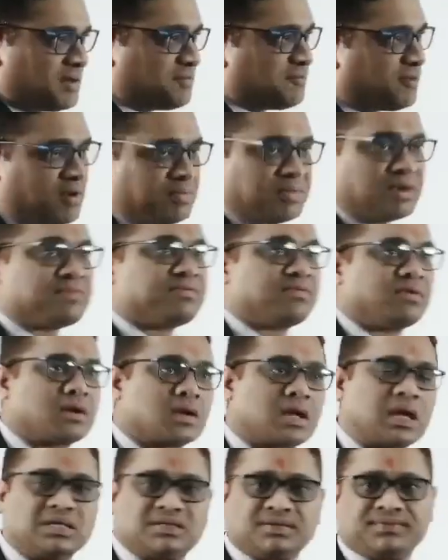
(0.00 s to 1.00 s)
environment
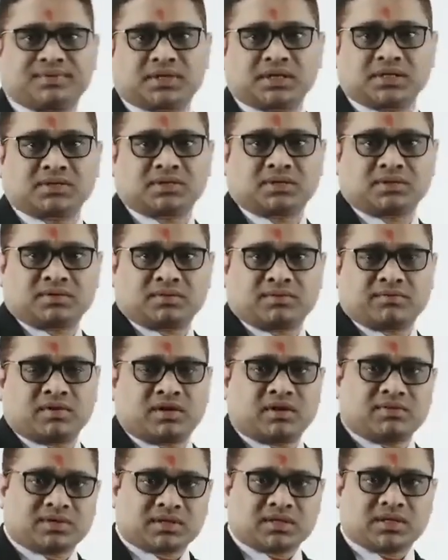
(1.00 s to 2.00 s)
for calcification
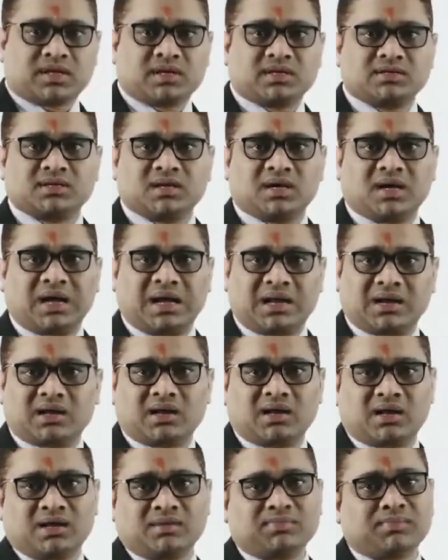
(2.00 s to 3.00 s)
whenever there is a
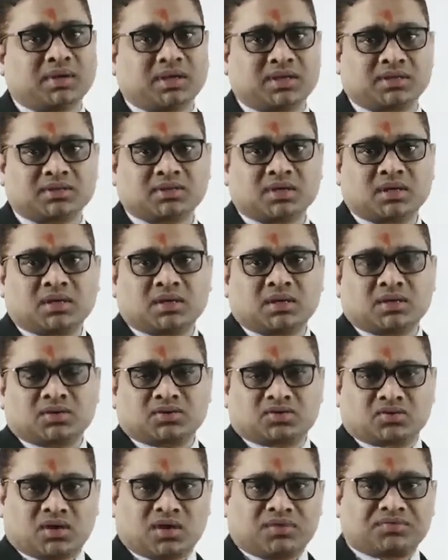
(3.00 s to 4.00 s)
alkaline pH.
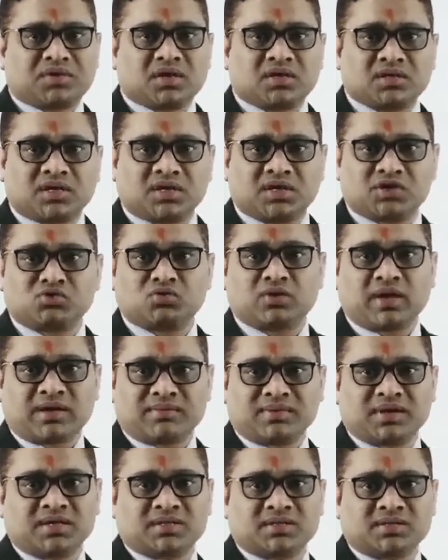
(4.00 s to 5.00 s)
So after the tissue
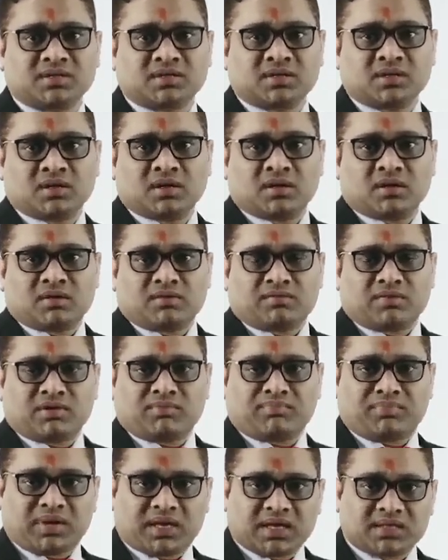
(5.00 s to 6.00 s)
damage,
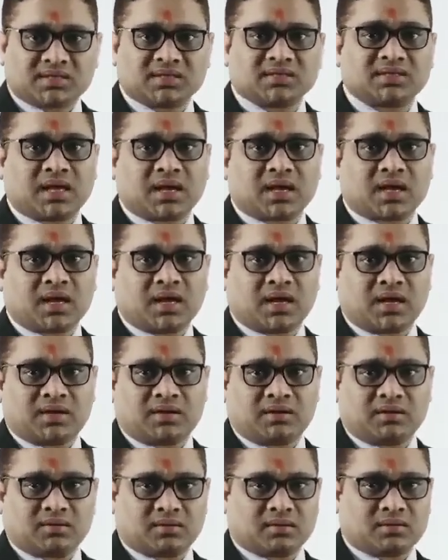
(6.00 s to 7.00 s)
when pH is
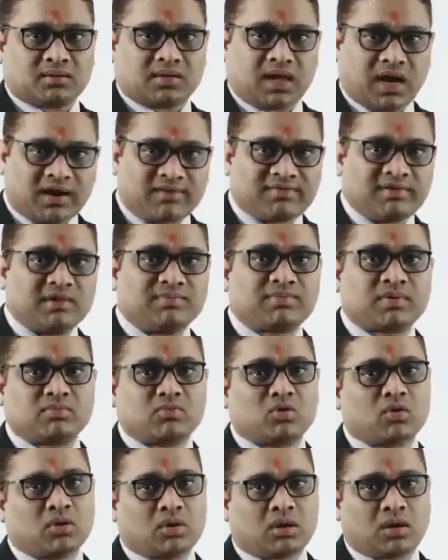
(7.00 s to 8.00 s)
alkaline, that will
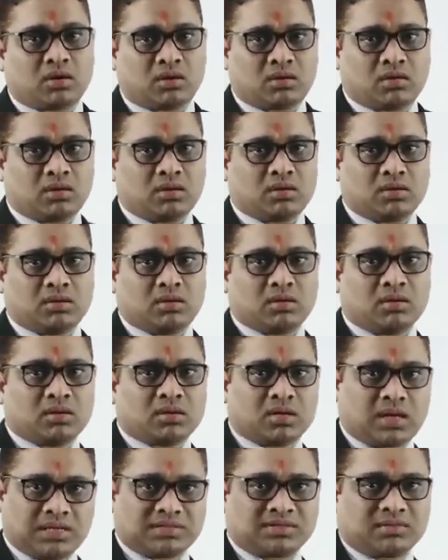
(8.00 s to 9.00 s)
promote
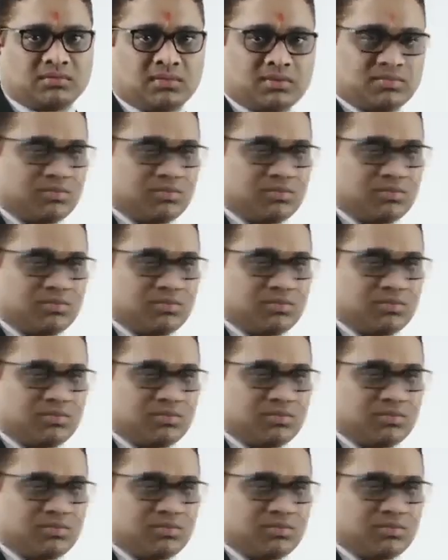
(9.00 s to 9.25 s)
calcium